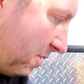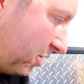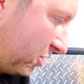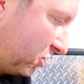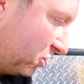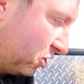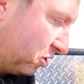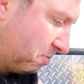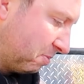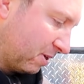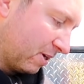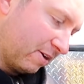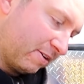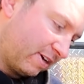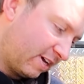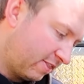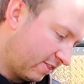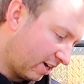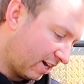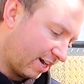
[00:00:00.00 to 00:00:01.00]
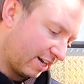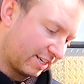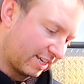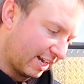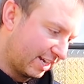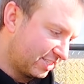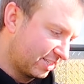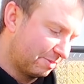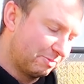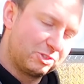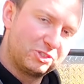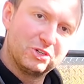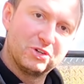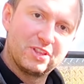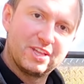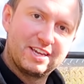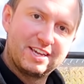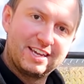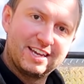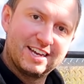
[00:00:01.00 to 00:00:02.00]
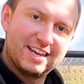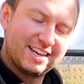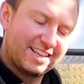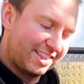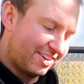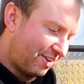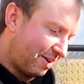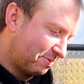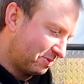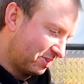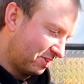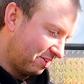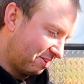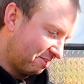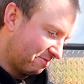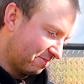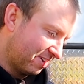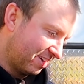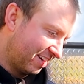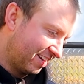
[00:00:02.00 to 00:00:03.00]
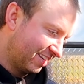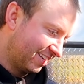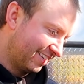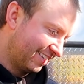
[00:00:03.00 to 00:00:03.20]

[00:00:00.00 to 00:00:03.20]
and make sure, but in the hard case I'm sure they're absolutely fine.